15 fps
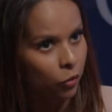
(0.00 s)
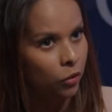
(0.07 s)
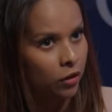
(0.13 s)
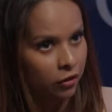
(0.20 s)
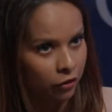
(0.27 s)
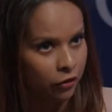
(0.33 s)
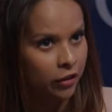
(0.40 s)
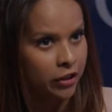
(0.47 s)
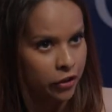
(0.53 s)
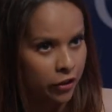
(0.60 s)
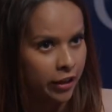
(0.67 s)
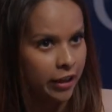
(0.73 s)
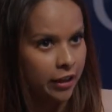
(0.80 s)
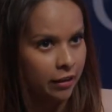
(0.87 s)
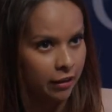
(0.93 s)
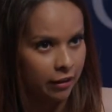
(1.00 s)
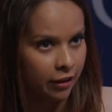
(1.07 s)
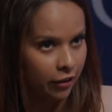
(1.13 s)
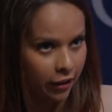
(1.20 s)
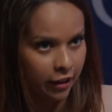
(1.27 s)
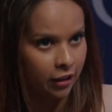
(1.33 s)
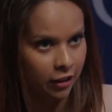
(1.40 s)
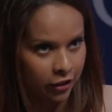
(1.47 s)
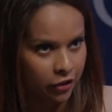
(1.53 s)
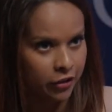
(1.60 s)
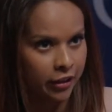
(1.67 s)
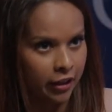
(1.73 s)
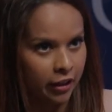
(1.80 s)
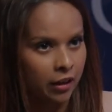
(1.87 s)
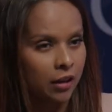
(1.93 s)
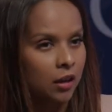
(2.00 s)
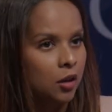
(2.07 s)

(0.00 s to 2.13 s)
or a free trade area country.